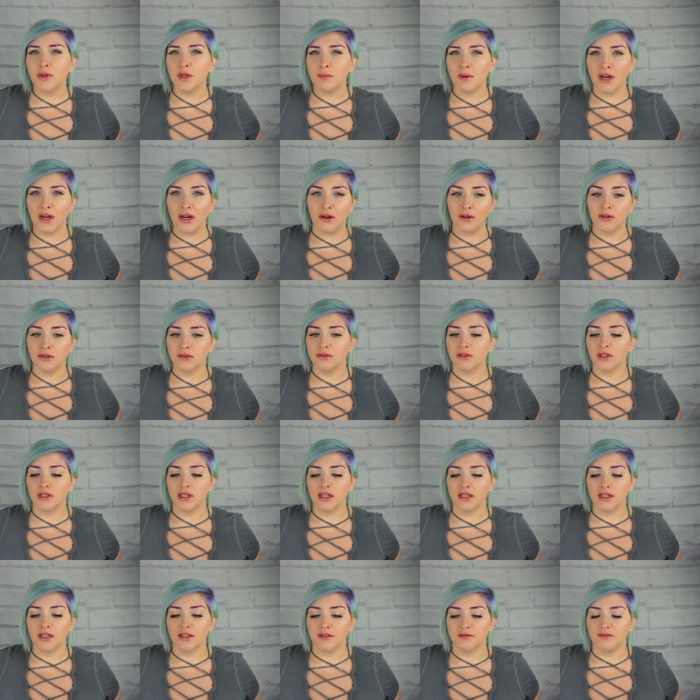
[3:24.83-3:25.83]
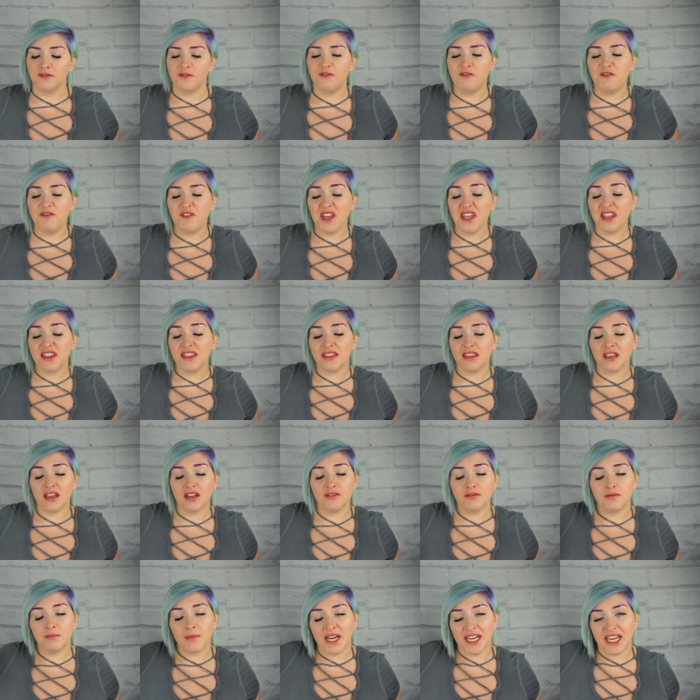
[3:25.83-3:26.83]
about 1/5
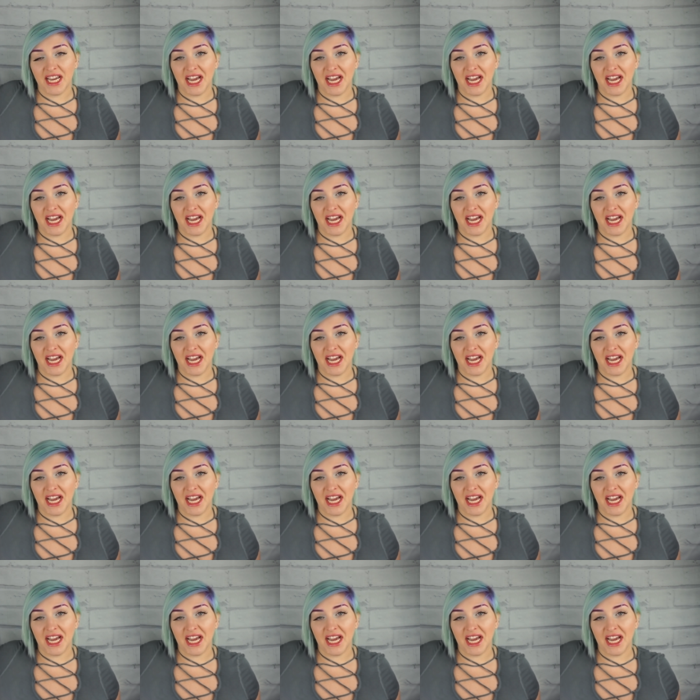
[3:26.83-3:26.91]
of my